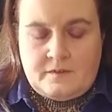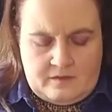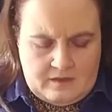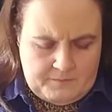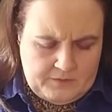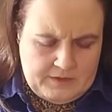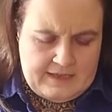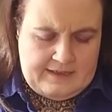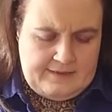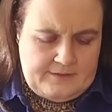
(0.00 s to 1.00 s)
Yeah,
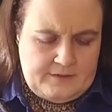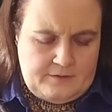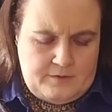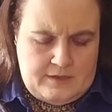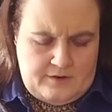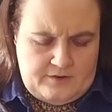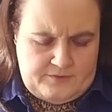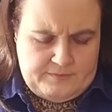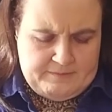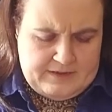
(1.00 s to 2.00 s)
okay, so
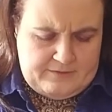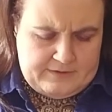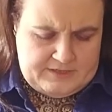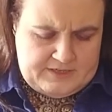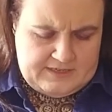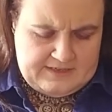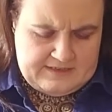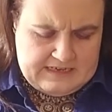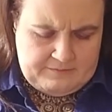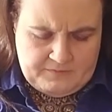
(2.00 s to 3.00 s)
here's where my question is,
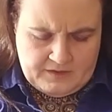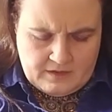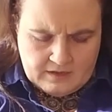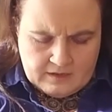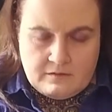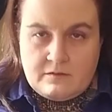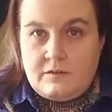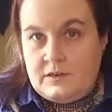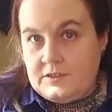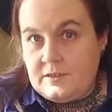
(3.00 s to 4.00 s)
and I'm
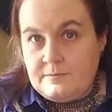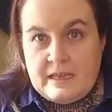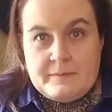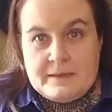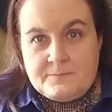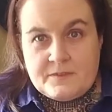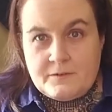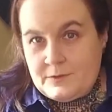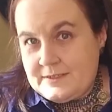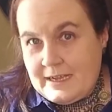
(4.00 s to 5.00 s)
going to maybe
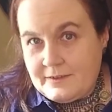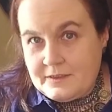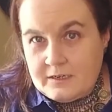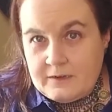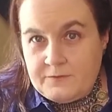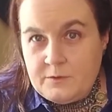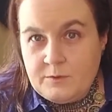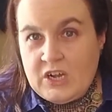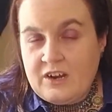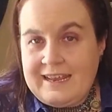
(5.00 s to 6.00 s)
throw this out there. If you
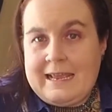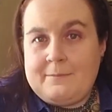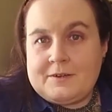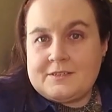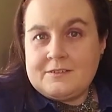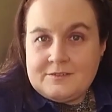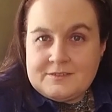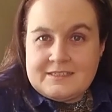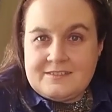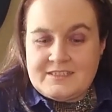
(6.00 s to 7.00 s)
are a person who's
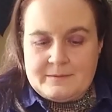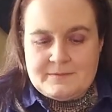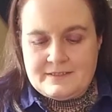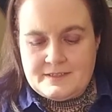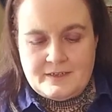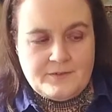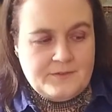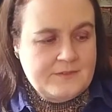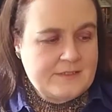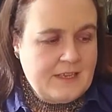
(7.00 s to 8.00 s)
into gems and
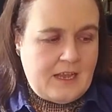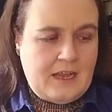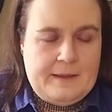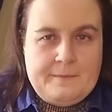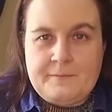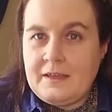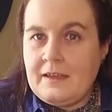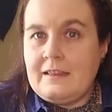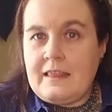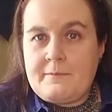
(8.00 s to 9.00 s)
stones,
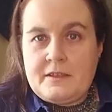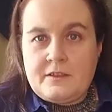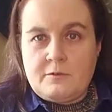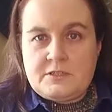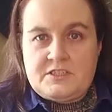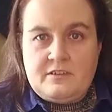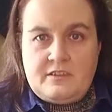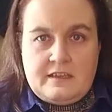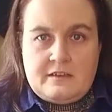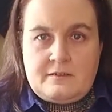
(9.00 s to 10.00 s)
let me know what you
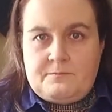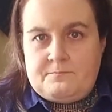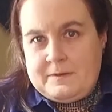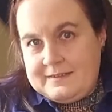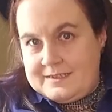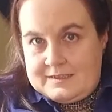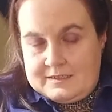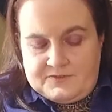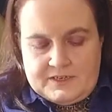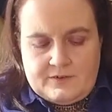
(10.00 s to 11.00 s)
think based on
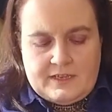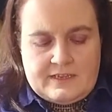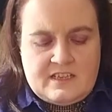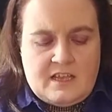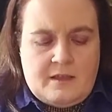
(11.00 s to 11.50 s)
this video, I guess.